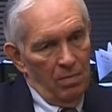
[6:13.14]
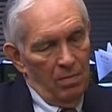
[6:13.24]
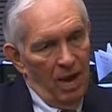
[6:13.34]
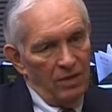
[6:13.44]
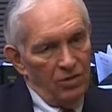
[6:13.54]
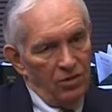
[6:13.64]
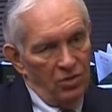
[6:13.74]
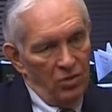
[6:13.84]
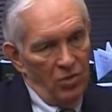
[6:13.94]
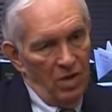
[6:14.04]
bachelor's
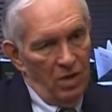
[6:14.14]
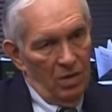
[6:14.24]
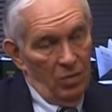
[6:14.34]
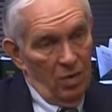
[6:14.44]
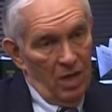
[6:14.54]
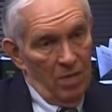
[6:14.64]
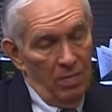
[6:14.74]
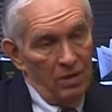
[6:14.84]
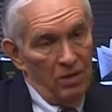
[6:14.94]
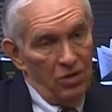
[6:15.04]
degree, with a
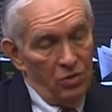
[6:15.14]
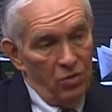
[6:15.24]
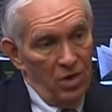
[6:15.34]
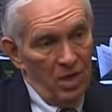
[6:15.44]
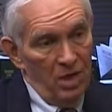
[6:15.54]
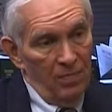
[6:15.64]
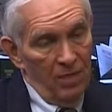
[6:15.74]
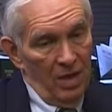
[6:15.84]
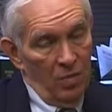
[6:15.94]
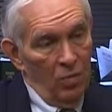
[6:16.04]
business degree,
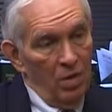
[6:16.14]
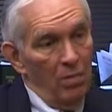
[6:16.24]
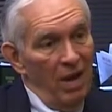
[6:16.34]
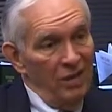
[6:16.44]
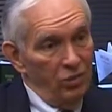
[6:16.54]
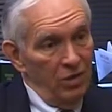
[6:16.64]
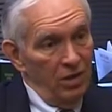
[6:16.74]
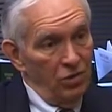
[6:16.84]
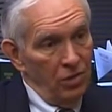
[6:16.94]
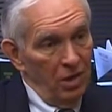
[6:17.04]
with a major
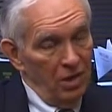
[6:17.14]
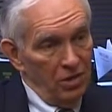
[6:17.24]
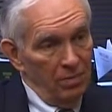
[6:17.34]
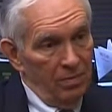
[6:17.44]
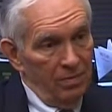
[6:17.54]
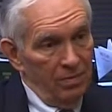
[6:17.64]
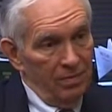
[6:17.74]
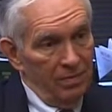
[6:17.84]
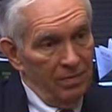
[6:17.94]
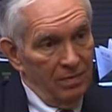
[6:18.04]
in journalism.
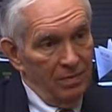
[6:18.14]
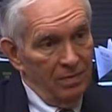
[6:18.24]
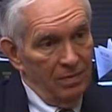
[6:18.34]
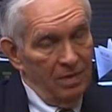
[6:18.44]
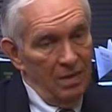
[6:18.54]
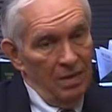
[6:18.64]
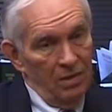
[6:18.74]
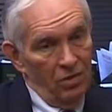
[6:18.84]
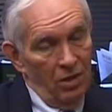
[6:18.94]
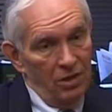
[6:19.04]
The
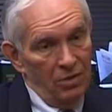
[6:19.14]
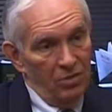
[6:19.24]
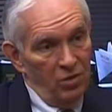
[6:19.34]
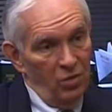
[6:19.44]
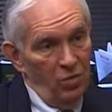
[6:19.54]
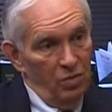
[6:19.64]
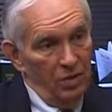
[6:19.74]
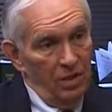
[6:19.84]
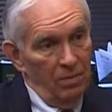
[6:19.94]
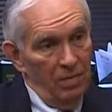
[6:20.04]
journalism school was
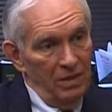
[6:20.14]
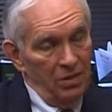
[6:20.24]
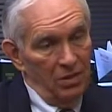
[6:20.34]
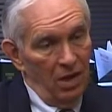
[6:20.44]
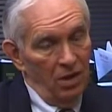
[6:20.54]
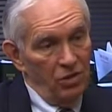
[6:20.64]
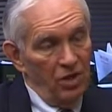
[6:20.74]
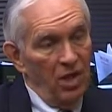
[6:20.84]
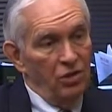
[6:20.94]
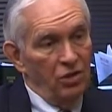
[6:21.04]
in the business college,
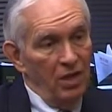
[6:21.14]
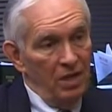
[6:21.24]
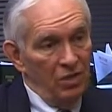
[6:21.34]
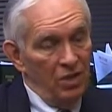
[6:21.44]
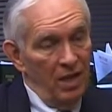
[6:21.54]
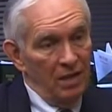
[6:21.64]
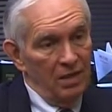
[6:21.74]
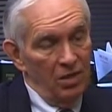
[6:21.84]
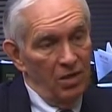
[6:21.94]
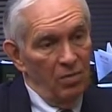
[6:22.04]
and they changed that
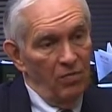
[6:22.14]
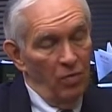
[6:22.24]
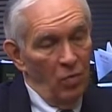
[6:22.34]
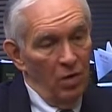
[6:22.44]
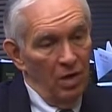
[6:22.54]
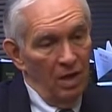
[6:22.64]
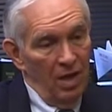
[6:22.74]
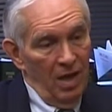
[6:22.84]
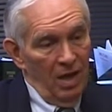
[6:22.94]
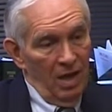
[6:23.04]
the year before.
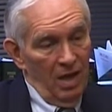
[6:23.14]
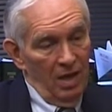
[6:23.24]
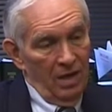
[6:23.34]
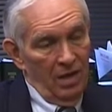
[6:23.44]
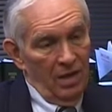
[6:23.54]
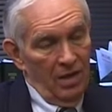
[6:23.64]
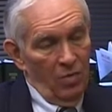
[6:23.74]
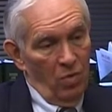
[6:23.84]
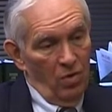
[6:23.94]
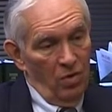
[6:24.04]
And they
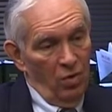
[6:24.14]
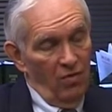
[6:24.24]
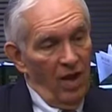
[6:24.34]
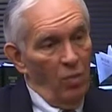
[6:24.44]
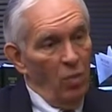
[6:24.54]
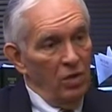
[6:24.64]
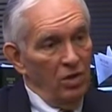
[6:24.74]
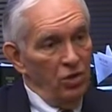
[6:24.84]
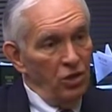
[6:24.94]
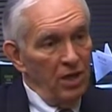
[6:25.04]
wanted to know if I wanted
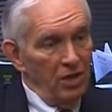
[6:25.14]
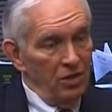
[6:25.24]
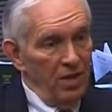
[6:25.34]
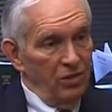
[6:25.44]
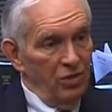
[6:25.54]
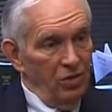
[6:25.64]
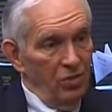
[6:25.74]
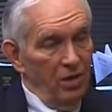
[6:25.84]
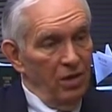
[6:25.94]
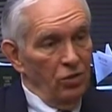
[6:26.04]
to change that, you know,
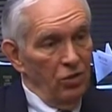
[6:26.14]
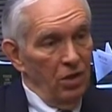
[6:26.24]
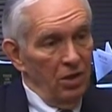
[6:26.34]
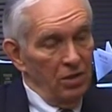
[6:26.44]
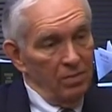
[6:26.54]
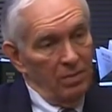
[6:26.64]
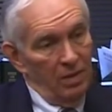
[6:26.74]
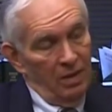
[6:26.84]
to get a journalism